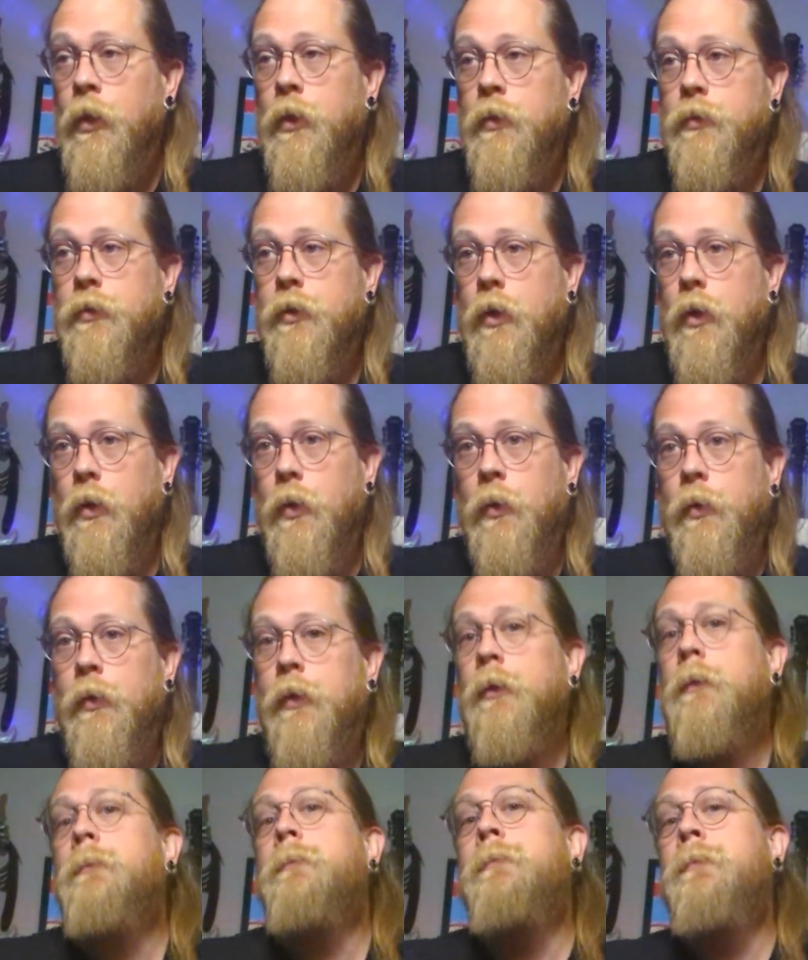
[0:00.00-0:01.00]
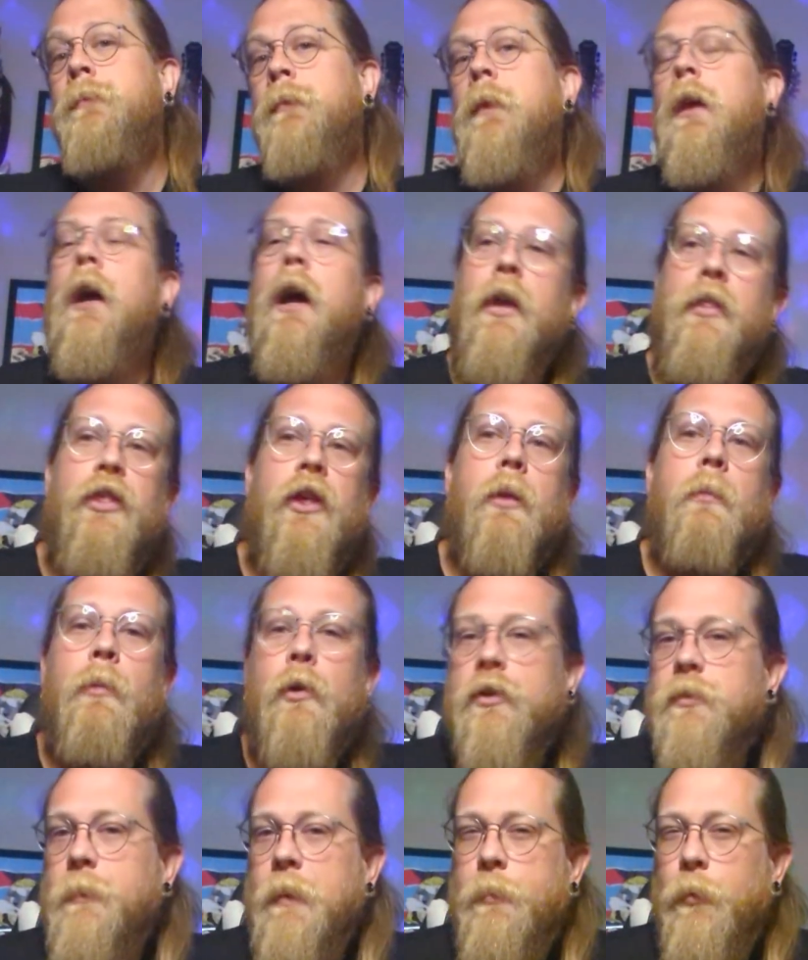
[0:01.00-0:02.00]
So I think
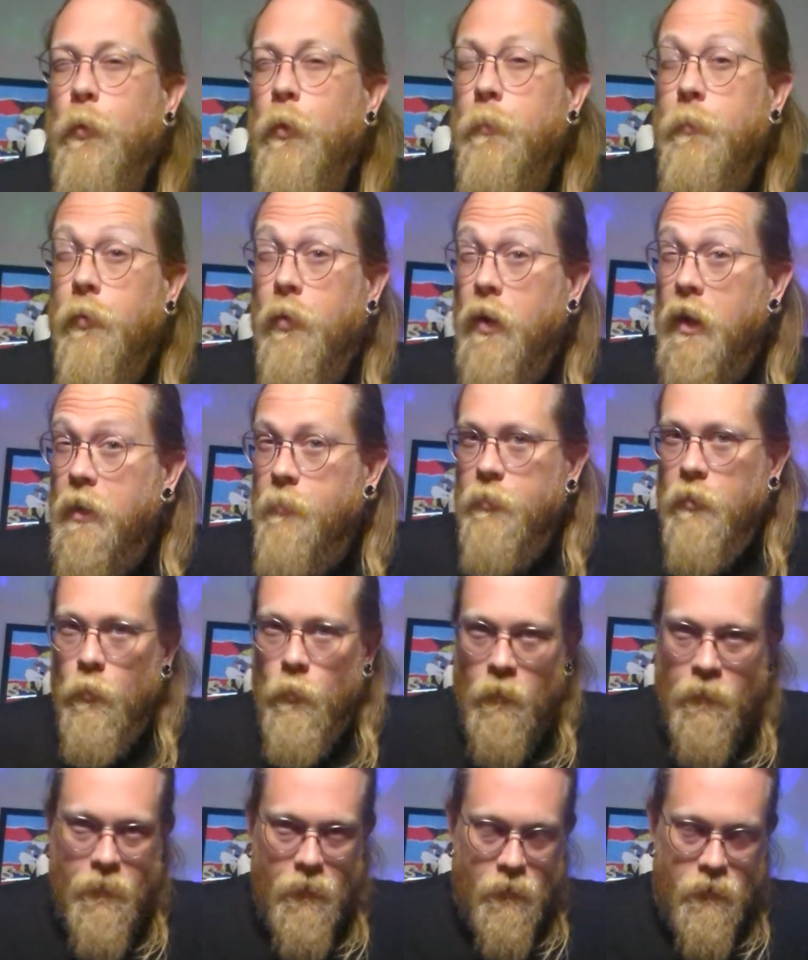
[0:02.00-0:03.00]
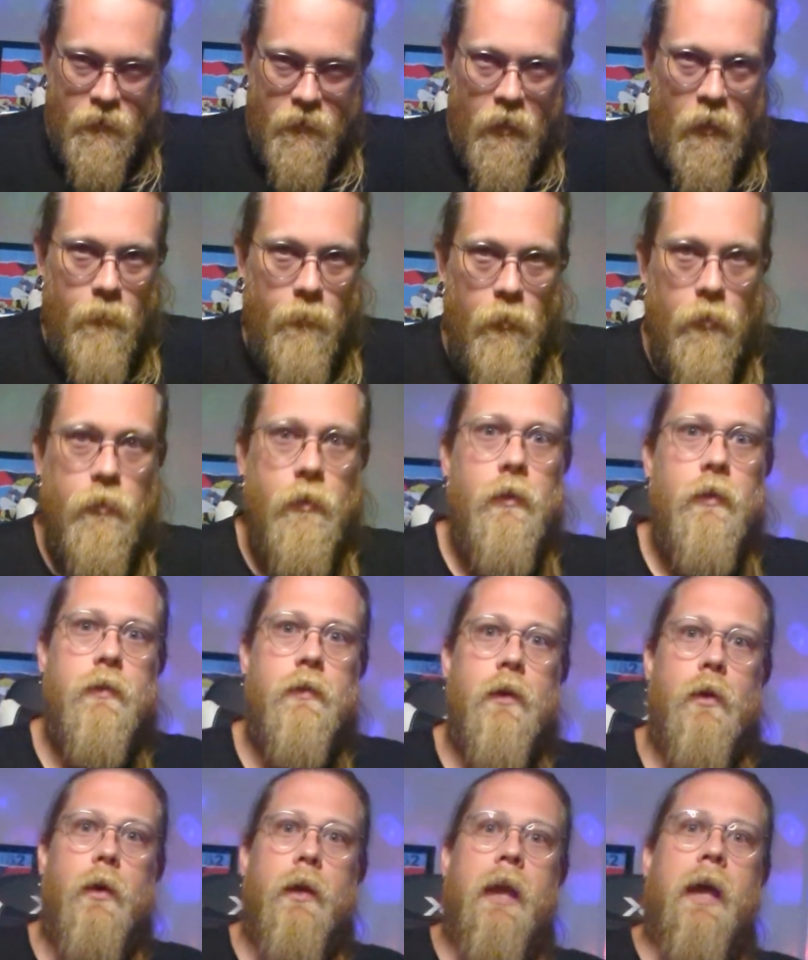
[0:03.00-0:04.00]
most people would probably want theirs tumbled,
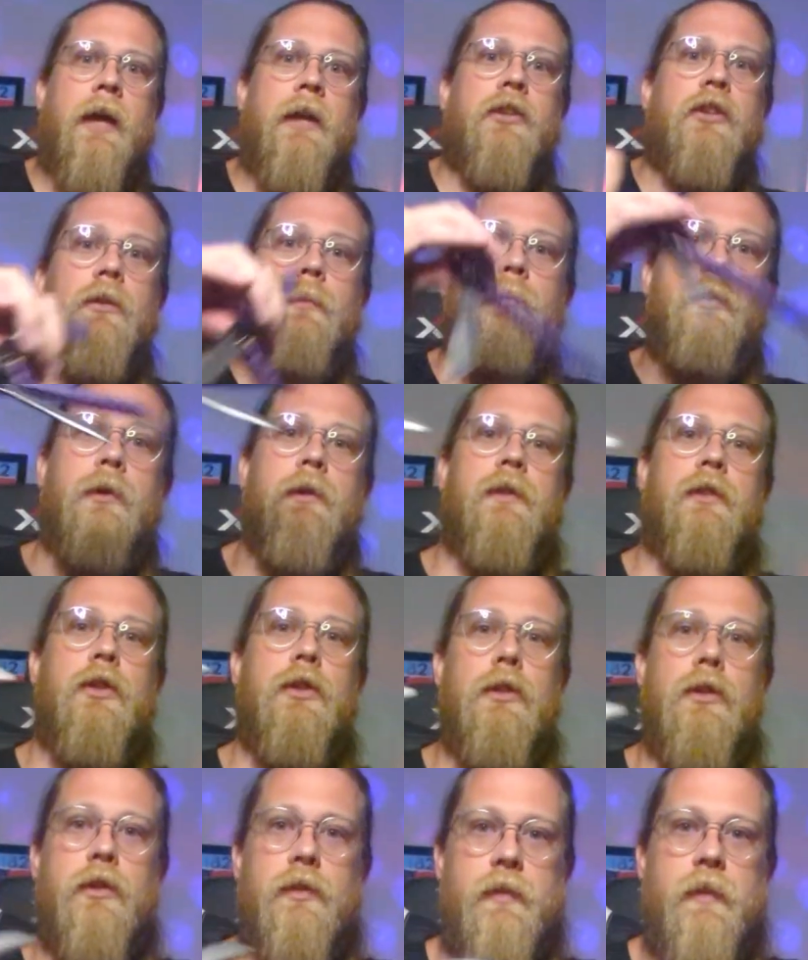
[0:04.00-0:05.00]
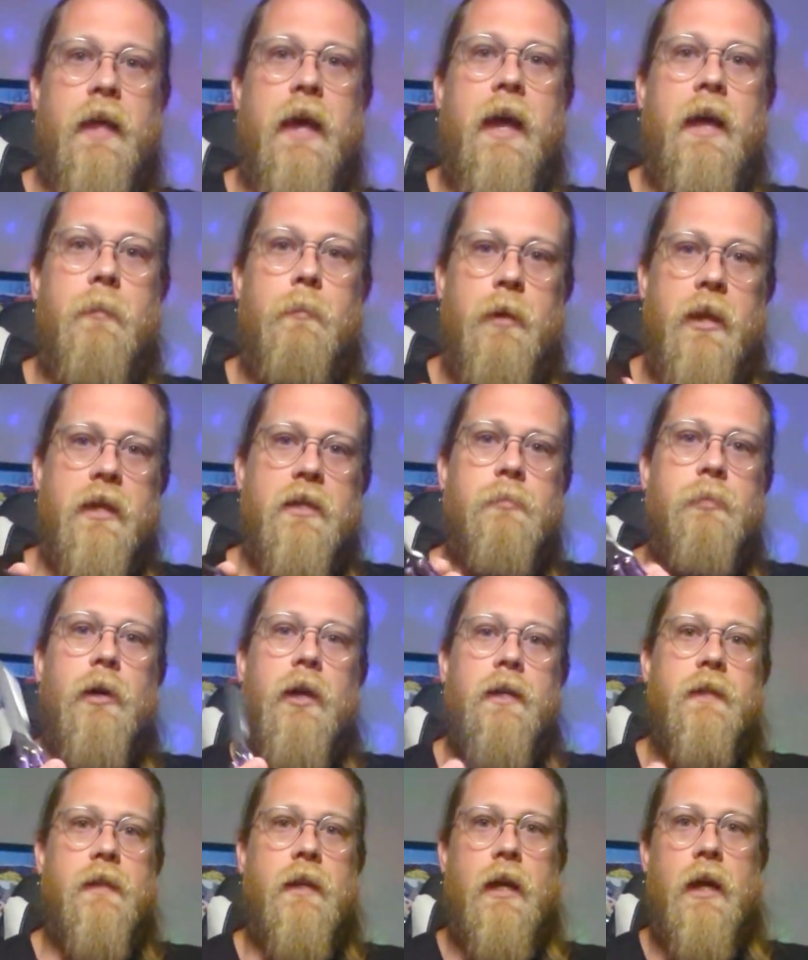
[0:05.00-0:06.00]
so it actually pushes that base
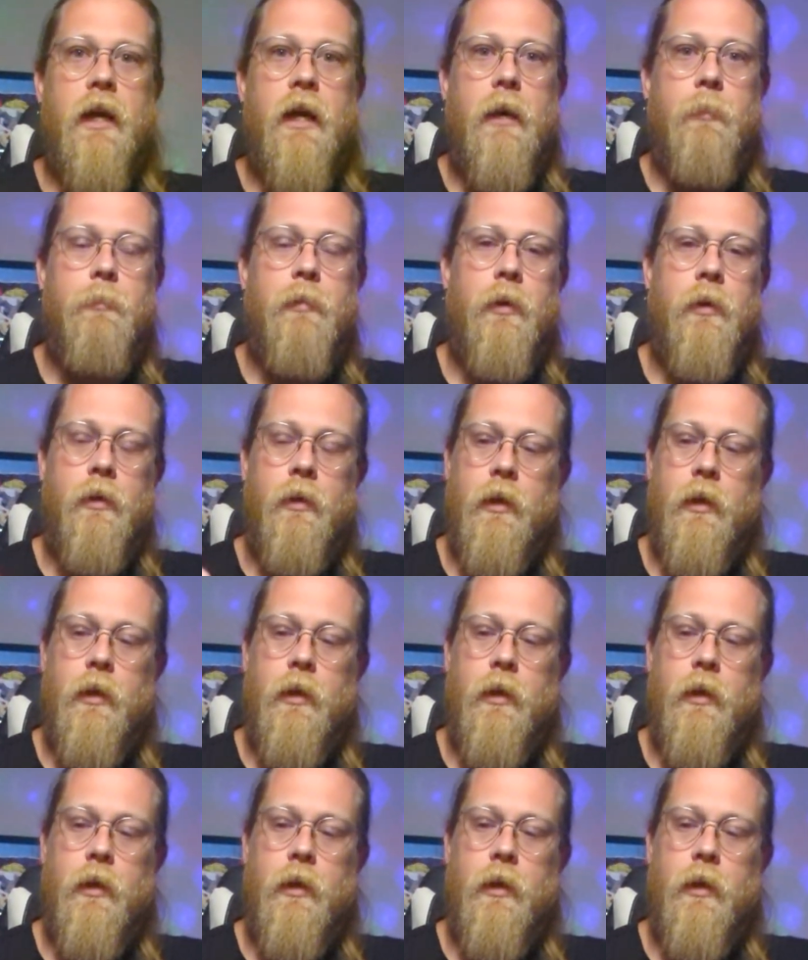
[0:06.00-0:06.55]
price up.